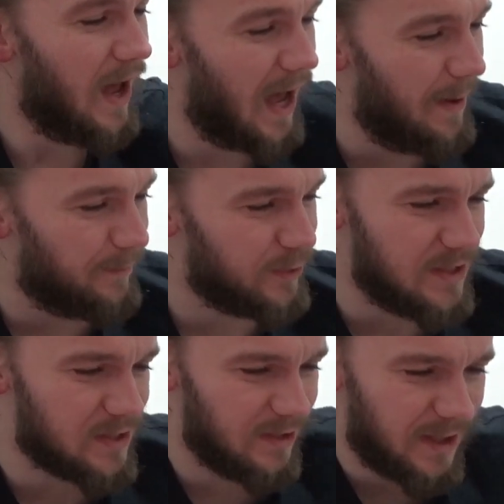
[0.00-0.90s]
um,
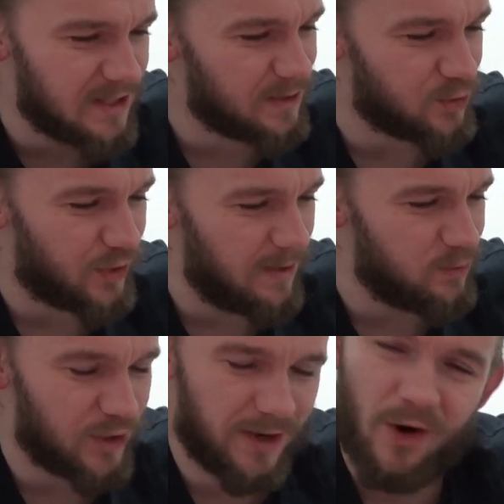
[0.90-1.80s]
please like, subscribe,
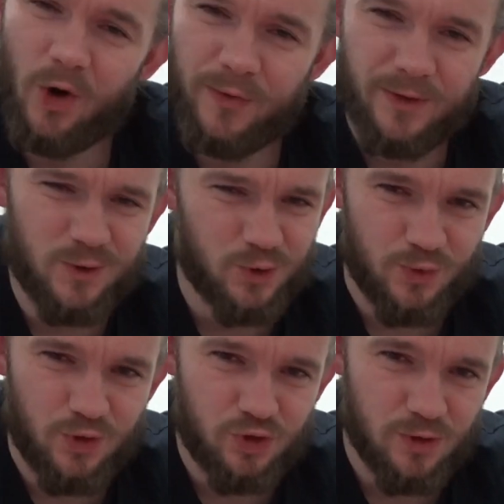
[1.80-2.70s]
share, all the
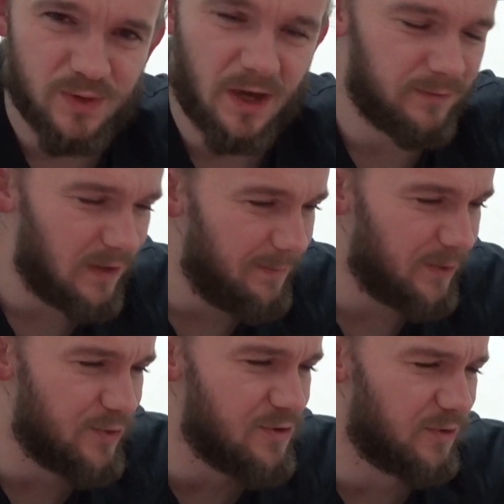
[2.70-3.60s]
usual YouTube stuff. Let
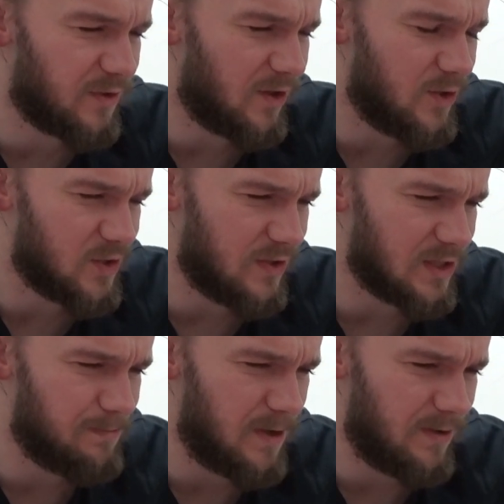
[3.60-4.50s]
me know your own thoughts on
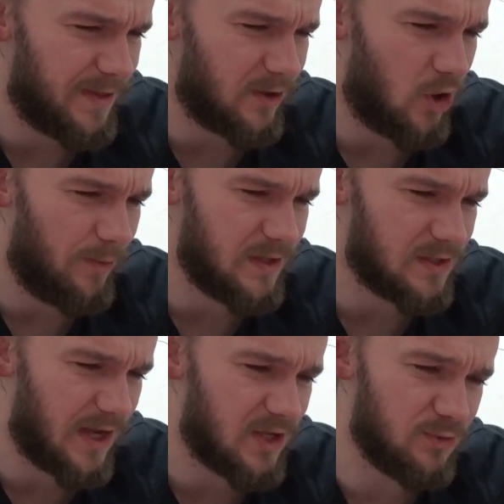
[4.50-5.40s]
this beer in the
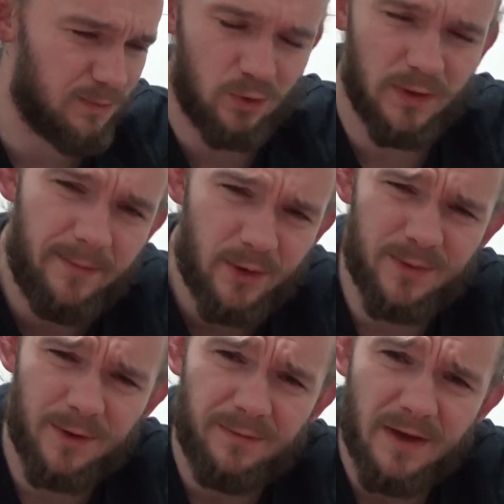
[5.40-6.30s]
comments section below. Let me know
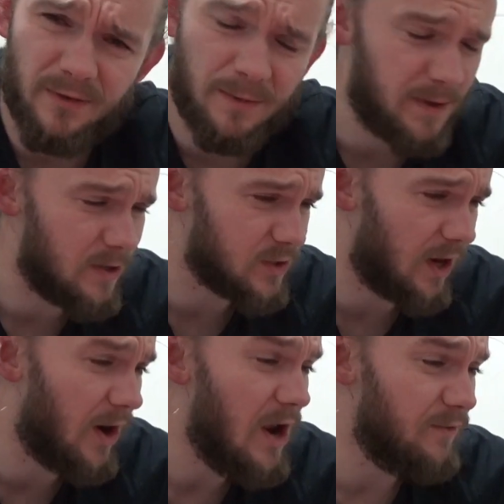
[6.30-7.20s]
what your favourite beers
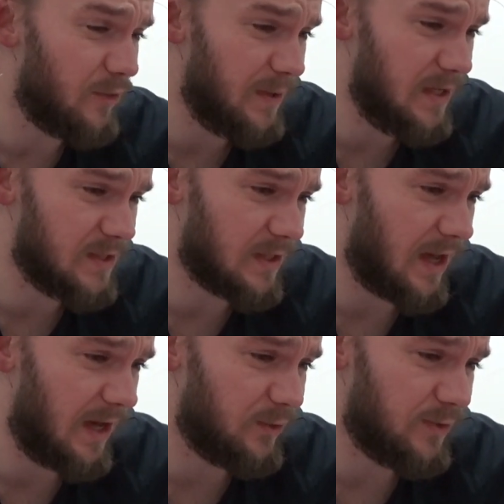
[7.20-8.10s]
are from Ise
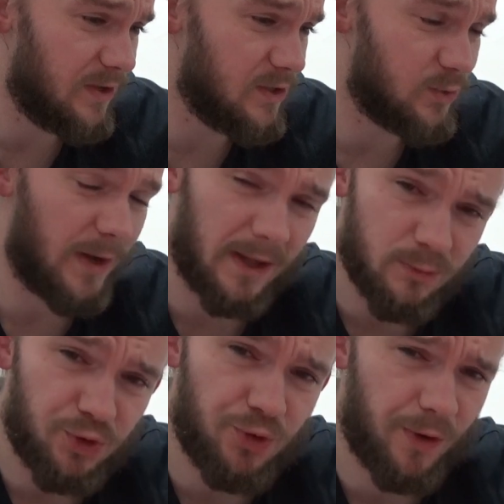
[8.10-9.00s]
Kadoya as well.
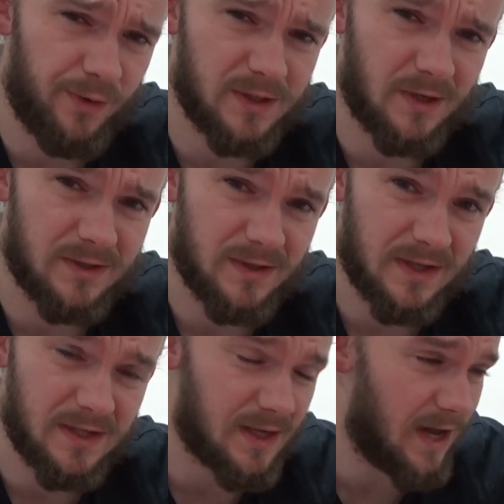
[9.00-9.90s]
I'm sure I'll return to
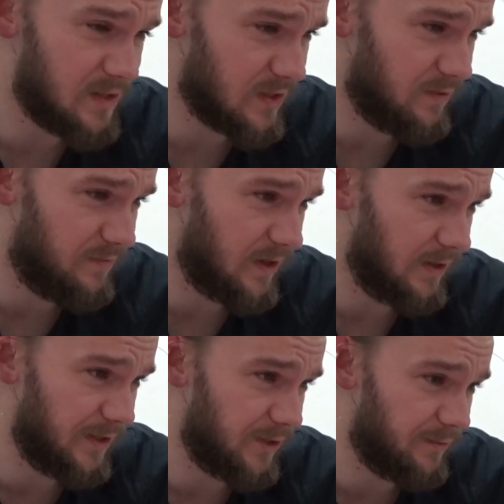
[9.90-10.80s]
these guys in the
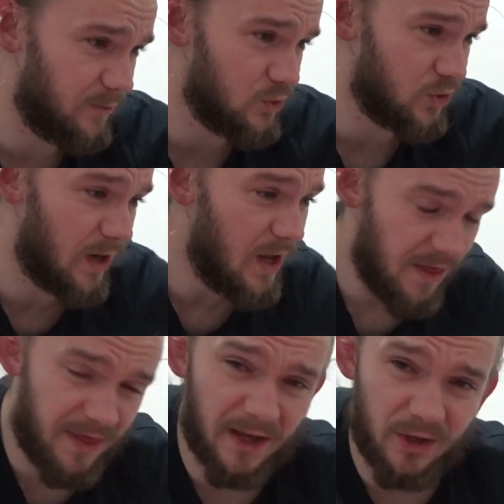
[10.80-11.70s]
fairly near future.
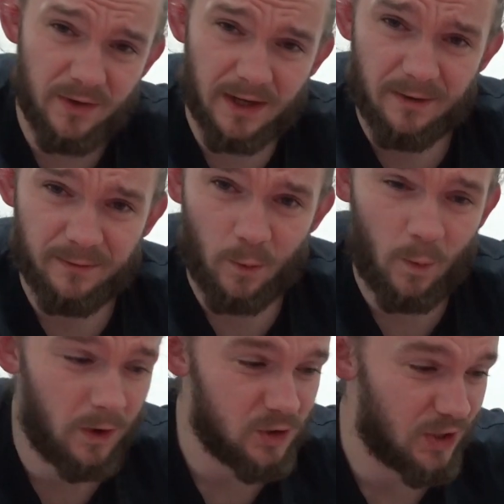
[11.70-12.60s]
Thank you again for
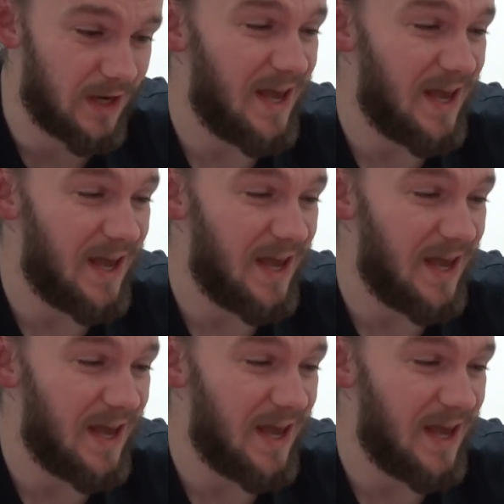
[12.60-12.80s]
watching,